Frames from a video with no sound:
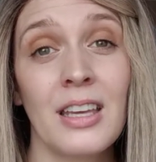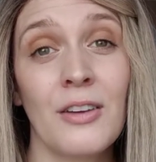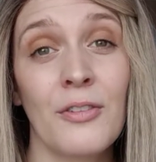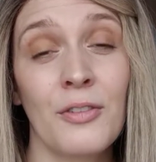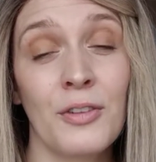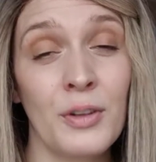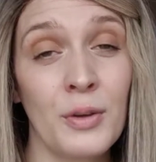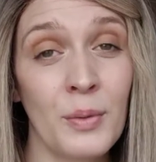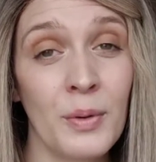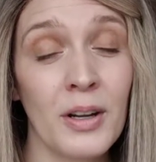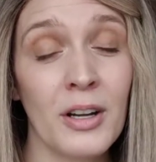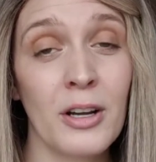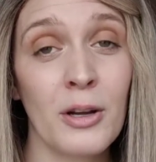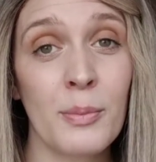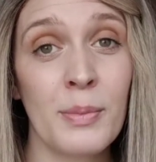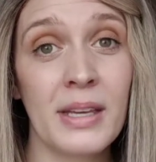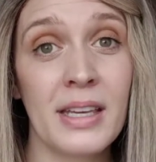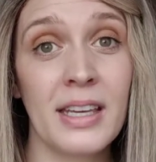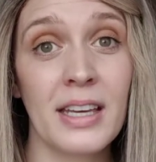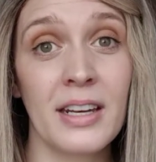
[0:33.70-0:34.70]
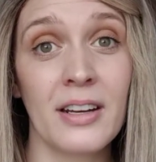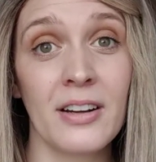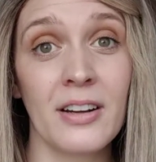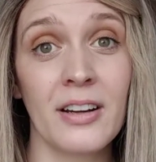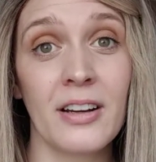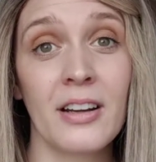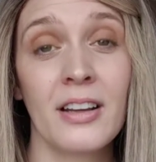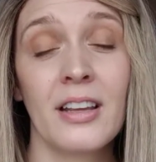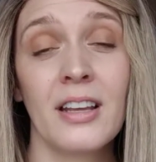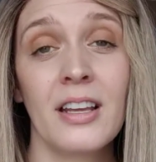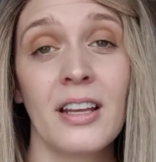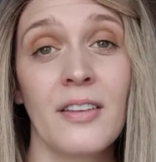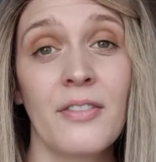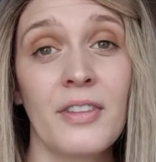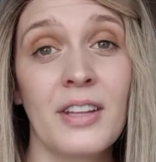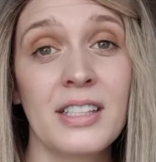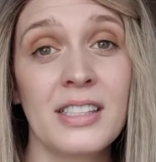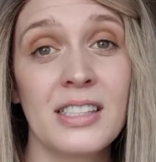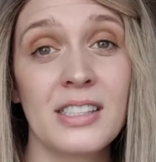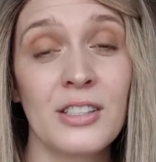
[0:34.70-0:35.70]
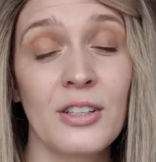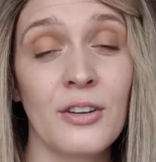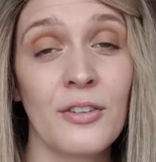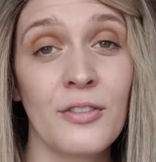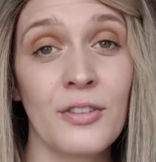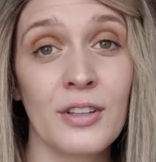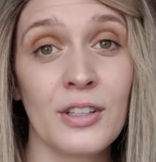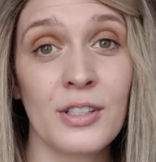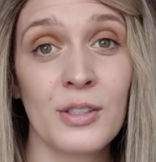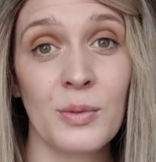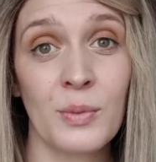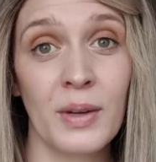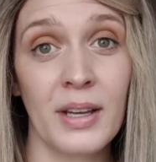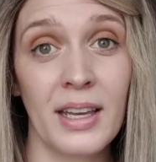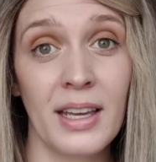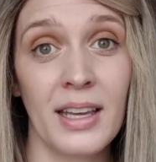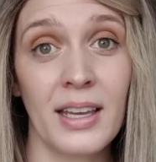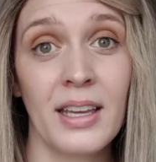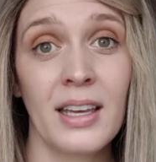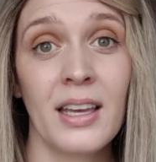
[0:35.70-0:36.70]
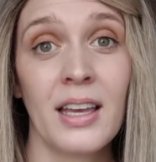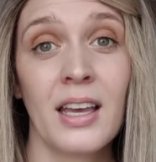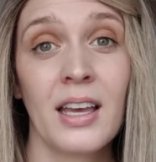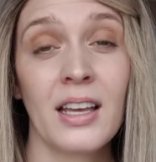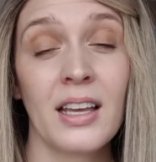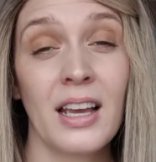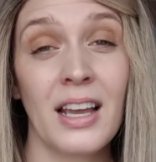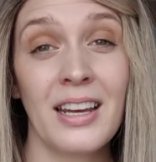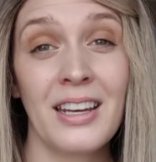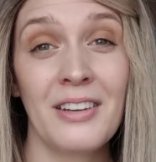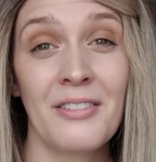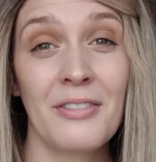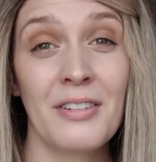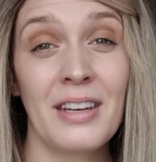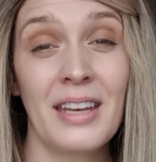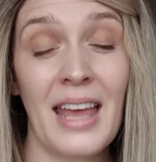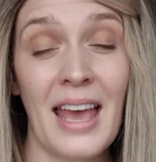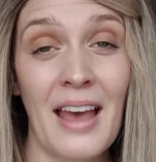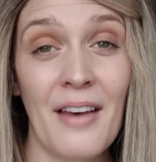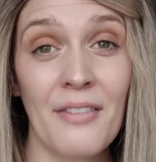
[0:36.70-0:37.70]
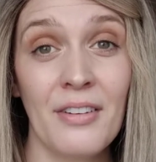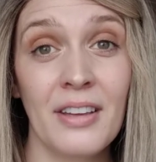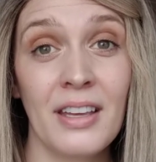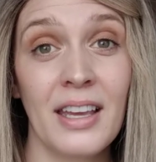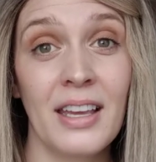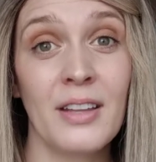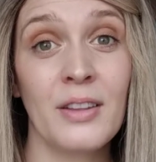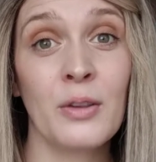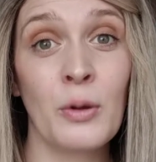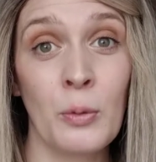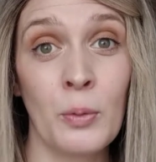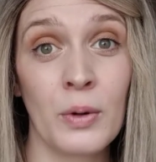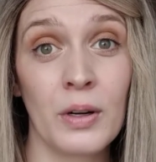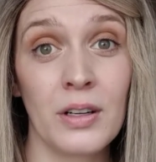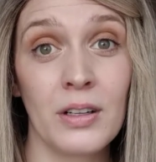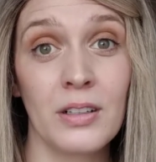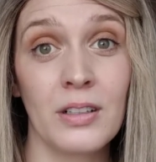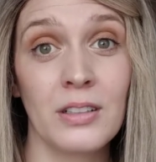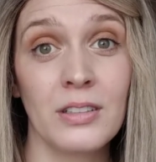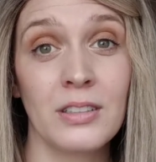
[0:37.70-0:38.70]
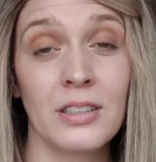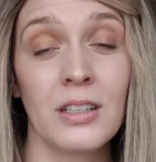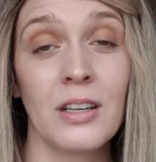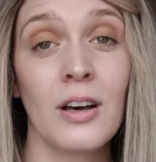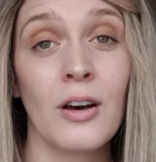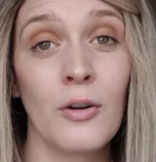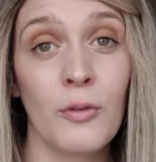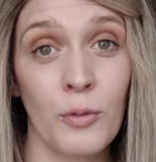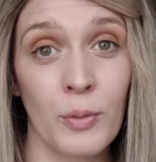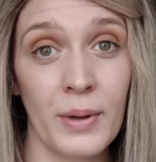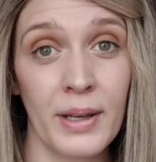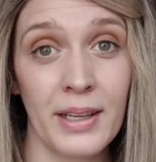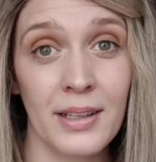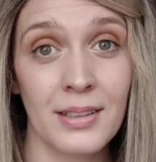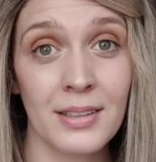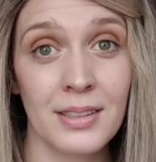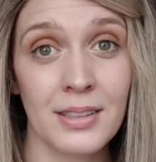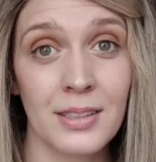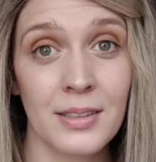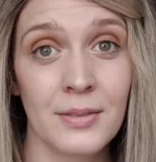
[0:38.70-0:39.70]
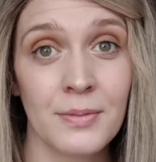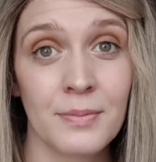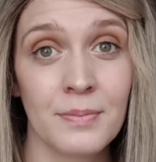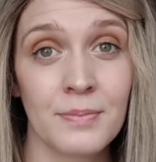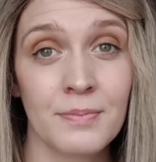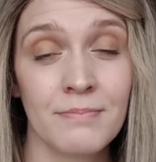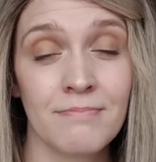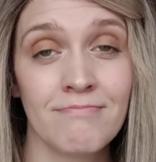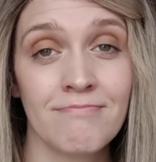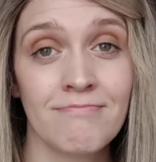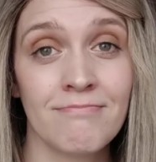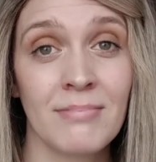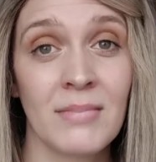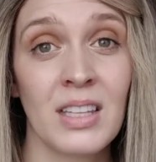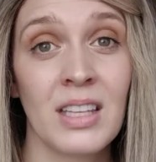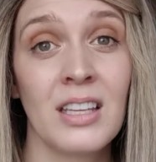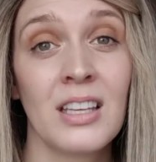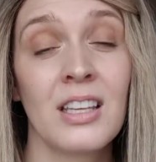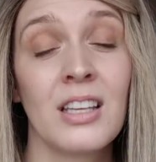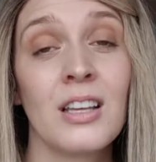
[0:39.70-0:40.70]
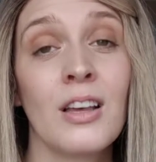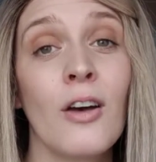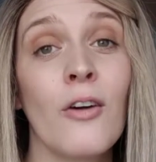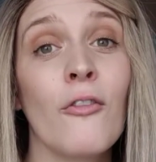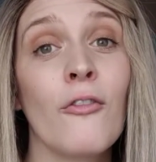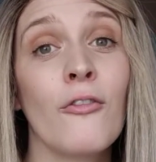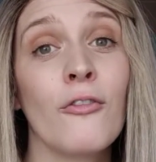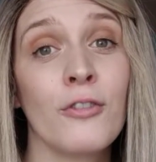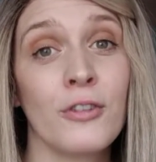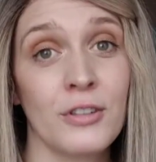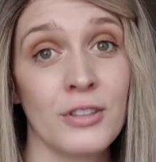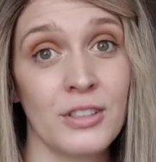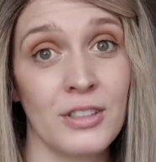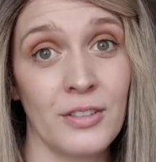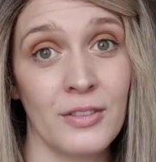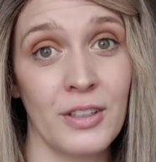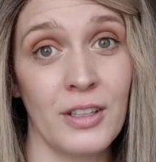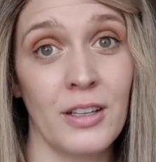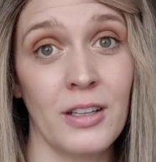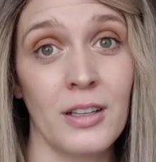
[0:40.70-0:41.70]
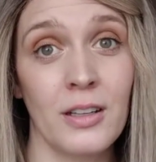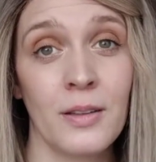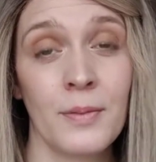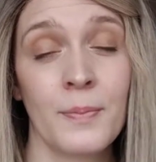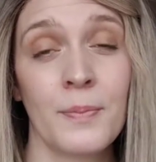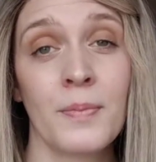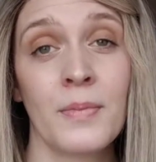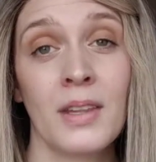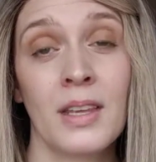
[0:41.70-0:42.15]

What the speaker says: if you are a beginner, if this is your first wig, kind of navigate the world of wigs. First of all,